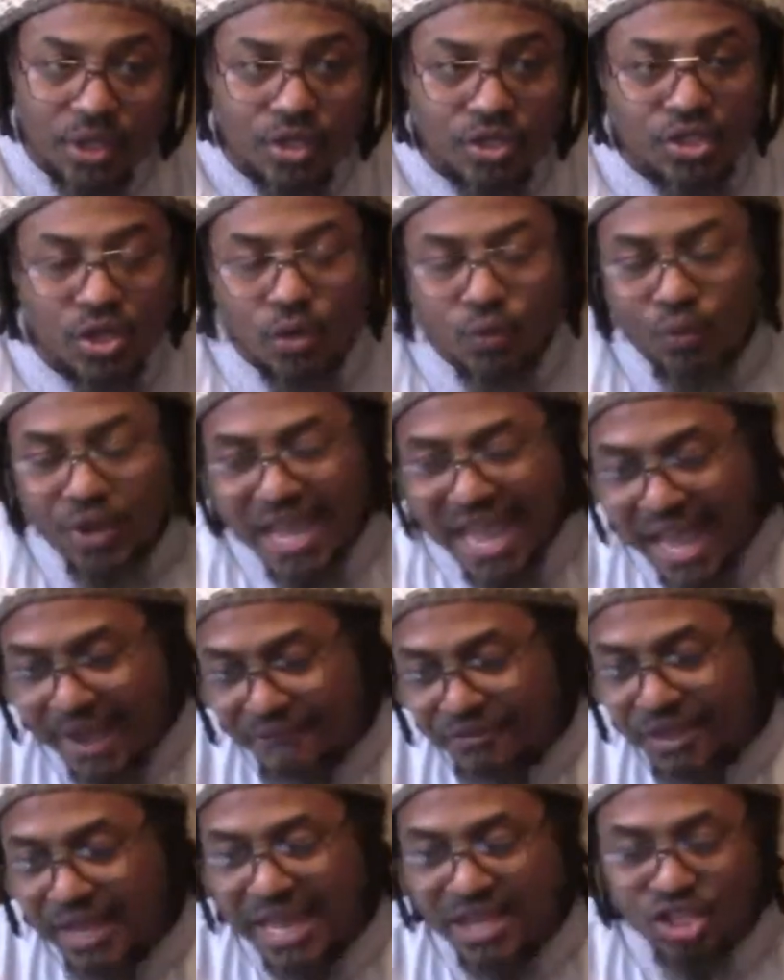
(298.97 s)
So we
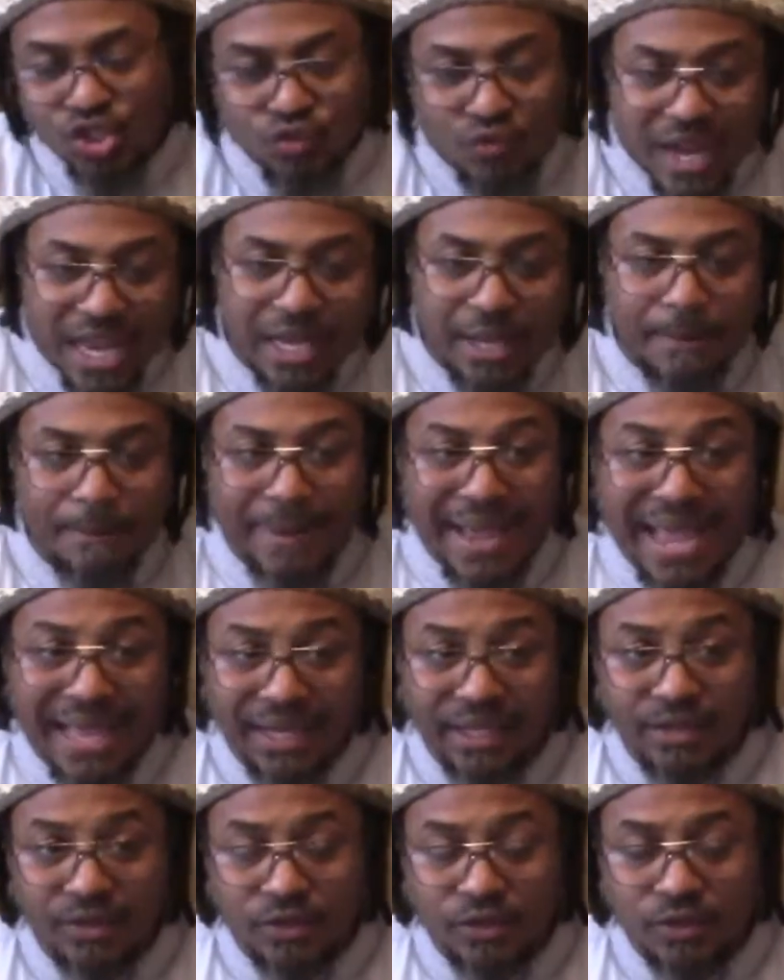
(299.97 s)
have to strike a
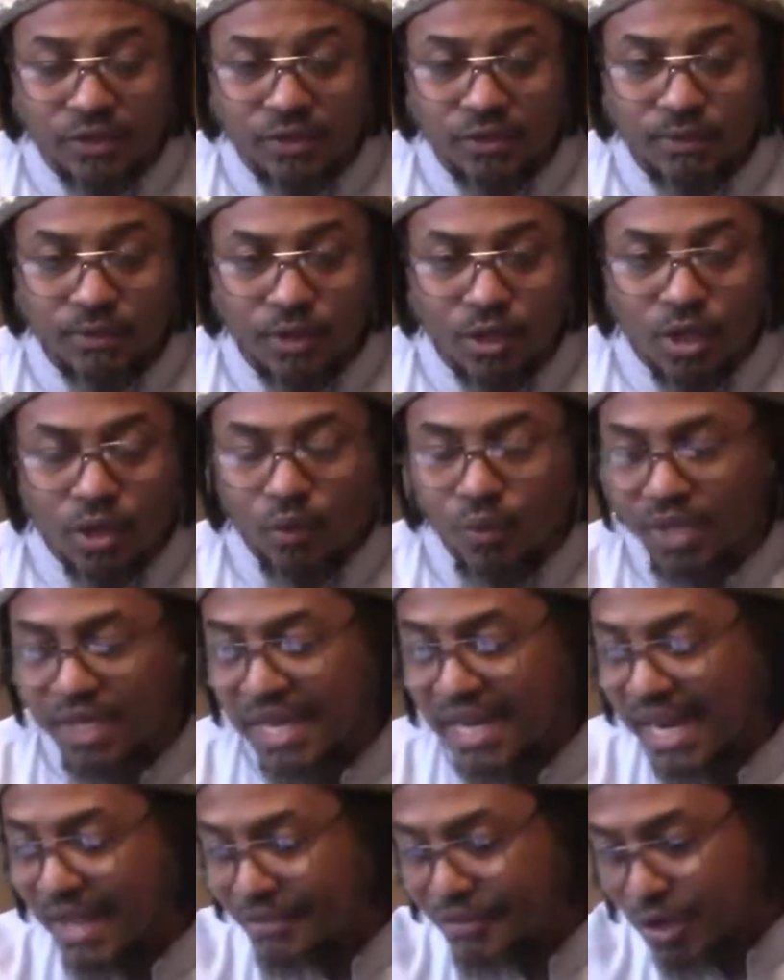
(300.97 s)
balance. We
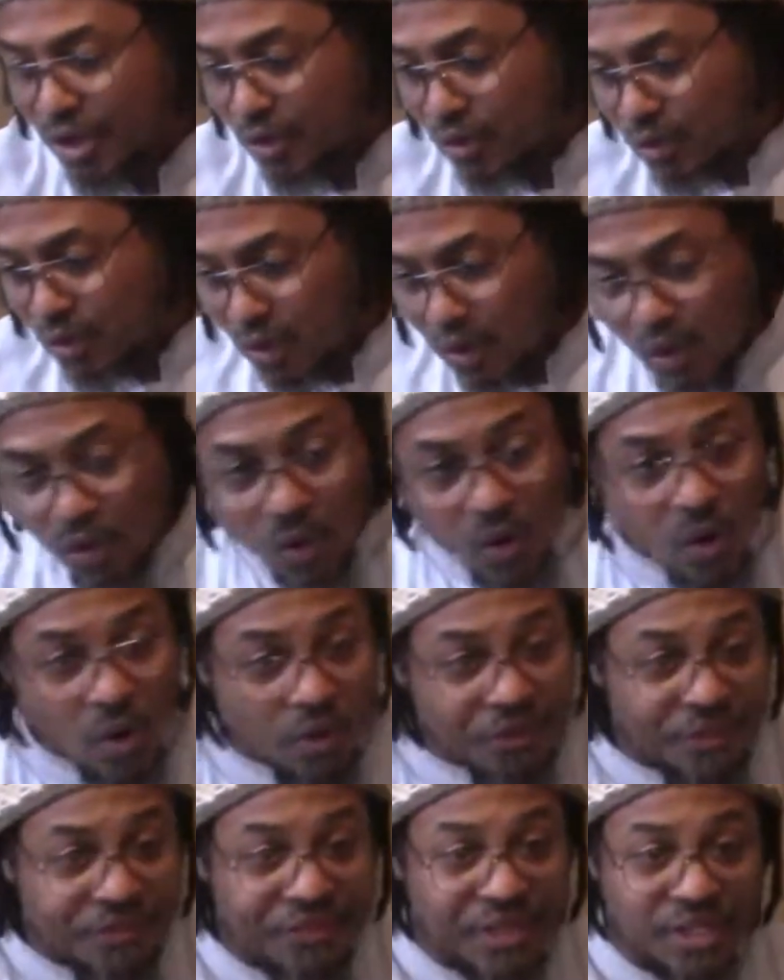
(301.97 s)
cannot throw
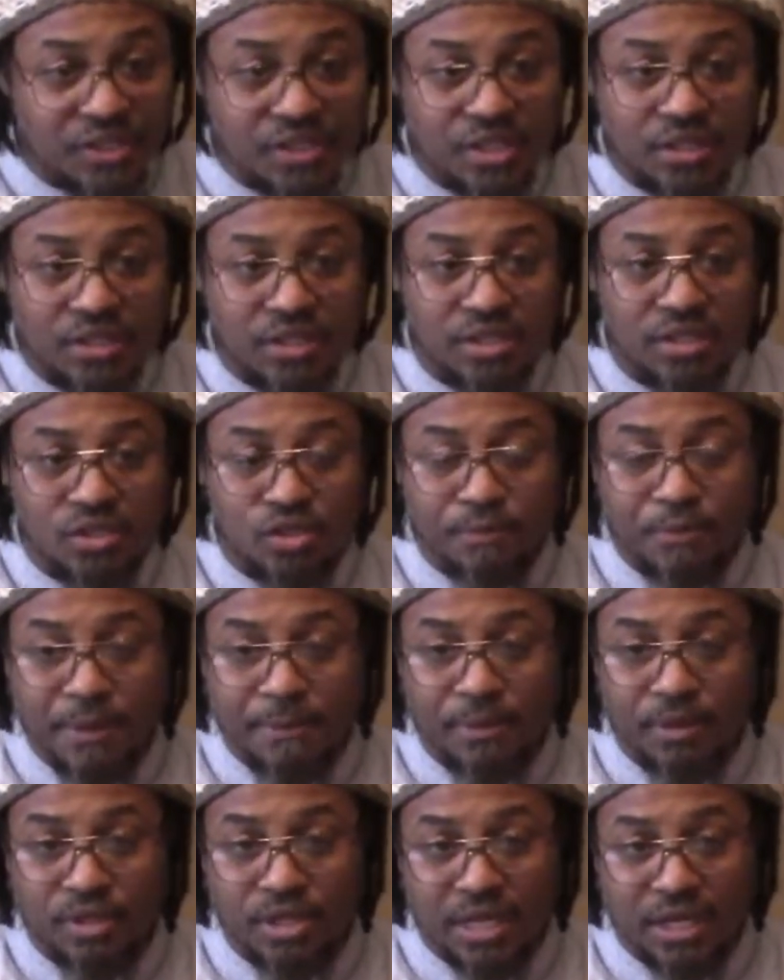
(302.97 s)
all the things that these
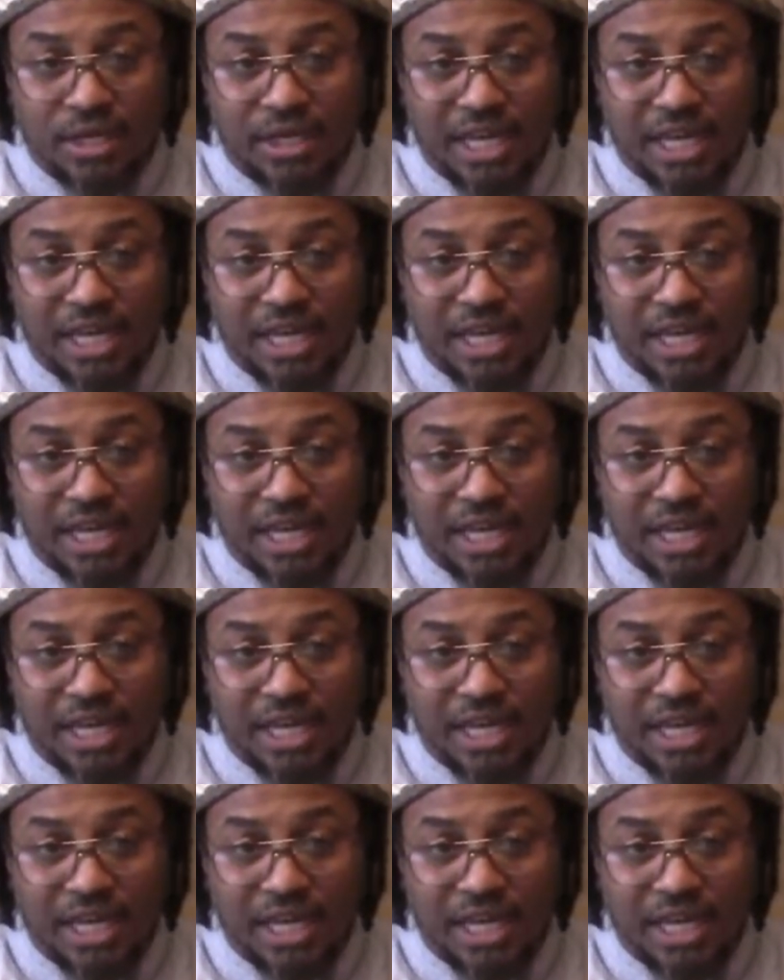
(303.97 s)
people that